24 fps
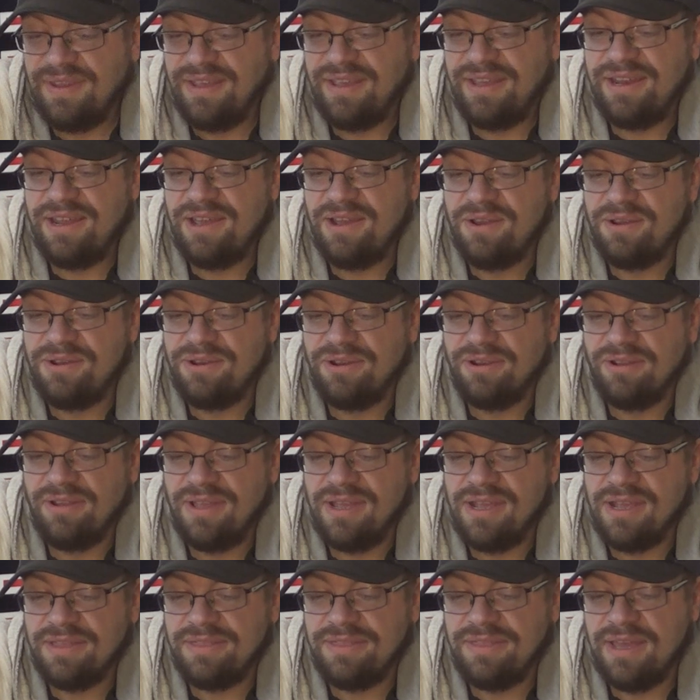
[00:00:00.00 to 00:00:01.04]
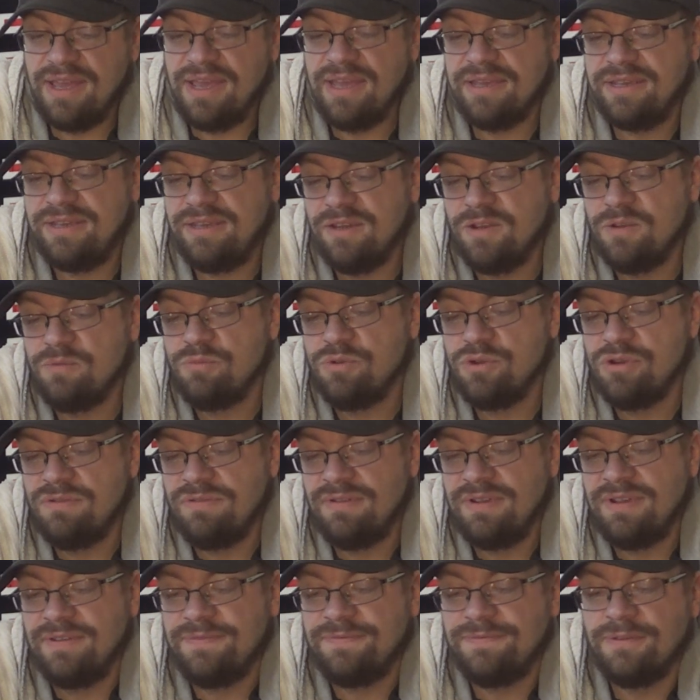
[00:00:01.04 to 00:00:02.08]
And you're like, thank you,
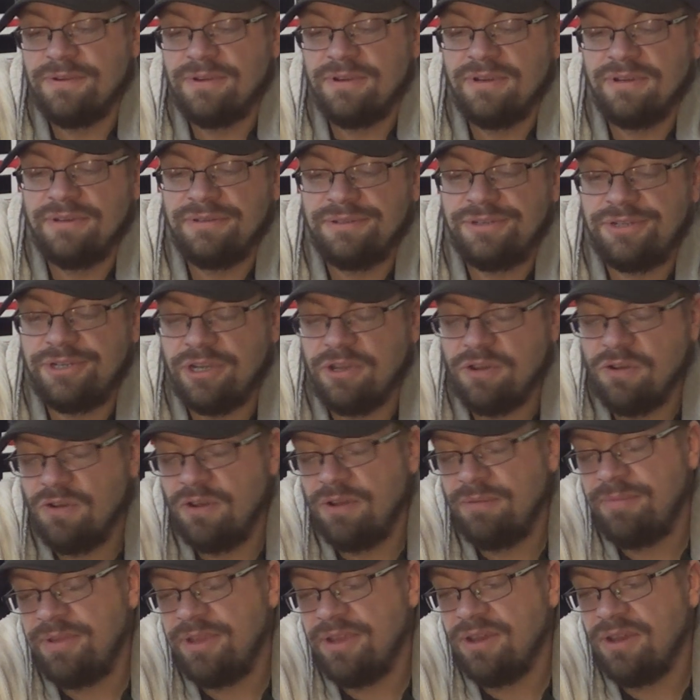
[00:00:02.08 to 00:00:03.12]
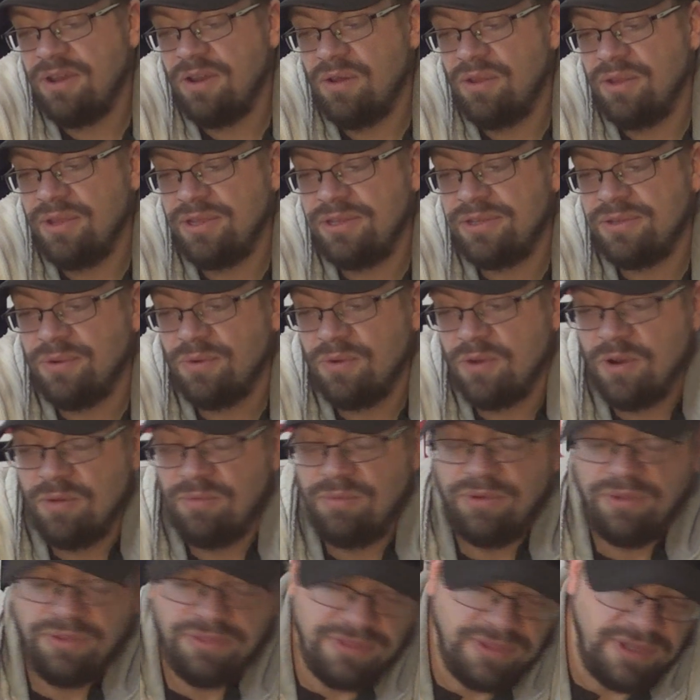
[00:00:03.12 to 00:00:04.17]
movie, for showing me all these
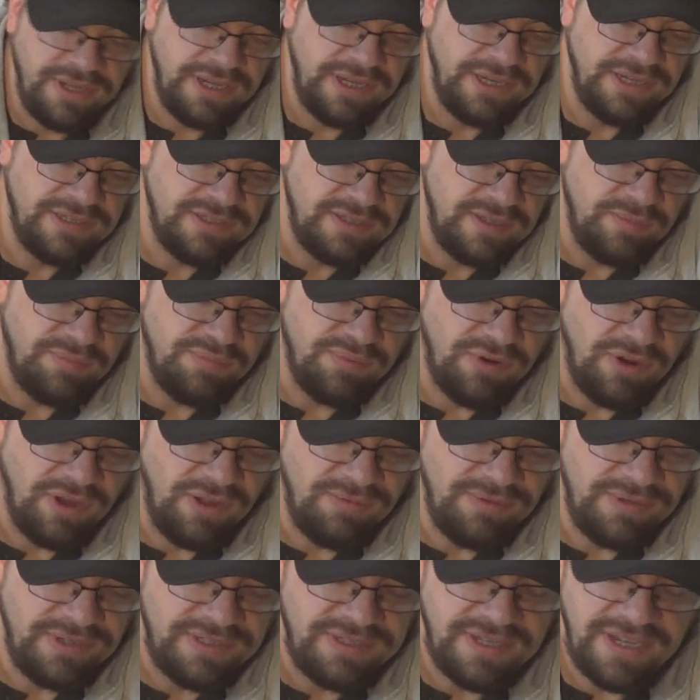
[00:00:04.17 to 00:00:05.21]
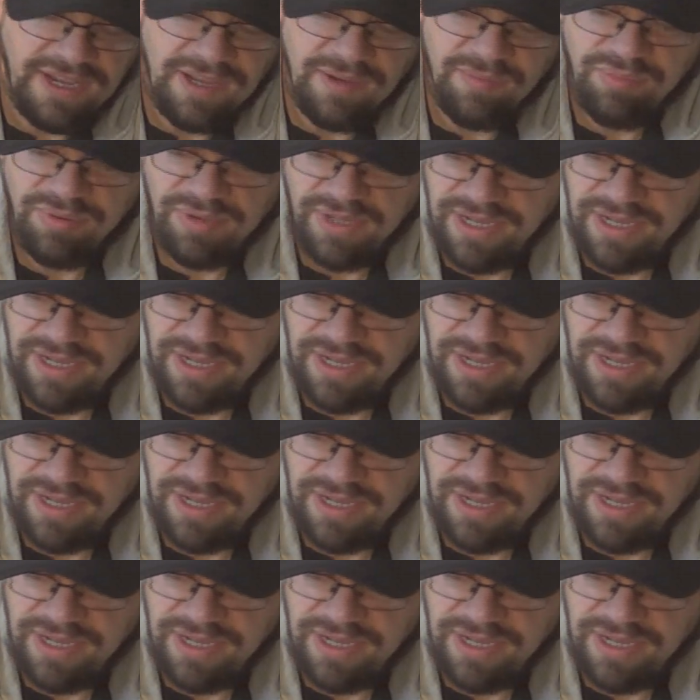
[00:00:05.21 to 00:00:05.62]
horrible things that probably take